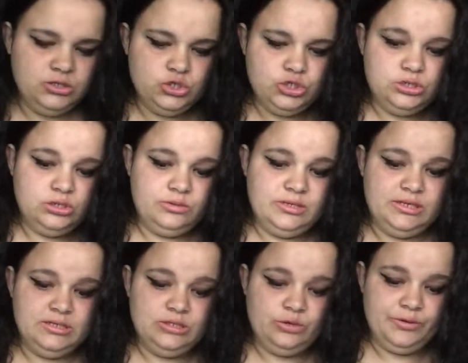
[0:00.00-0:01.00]
So
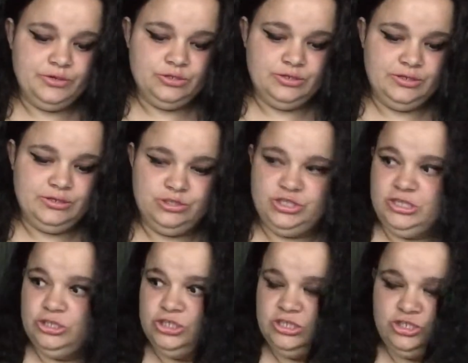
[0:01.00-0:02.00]
he's going to need to
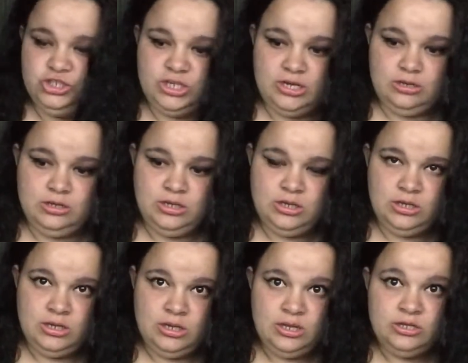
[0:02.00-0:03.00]
change his shell
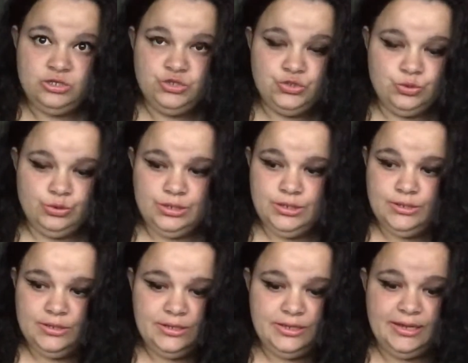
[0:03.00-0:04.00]
soon.
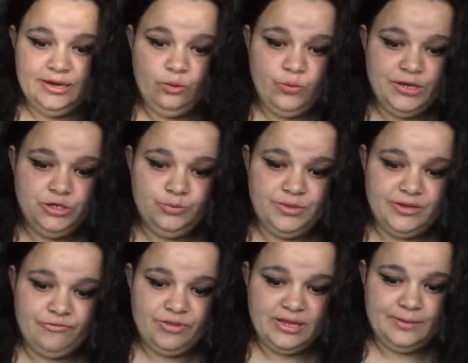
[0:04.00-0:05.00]
Getting way too
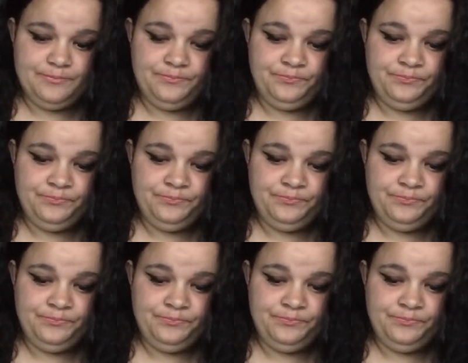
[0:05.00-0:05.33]
big for that.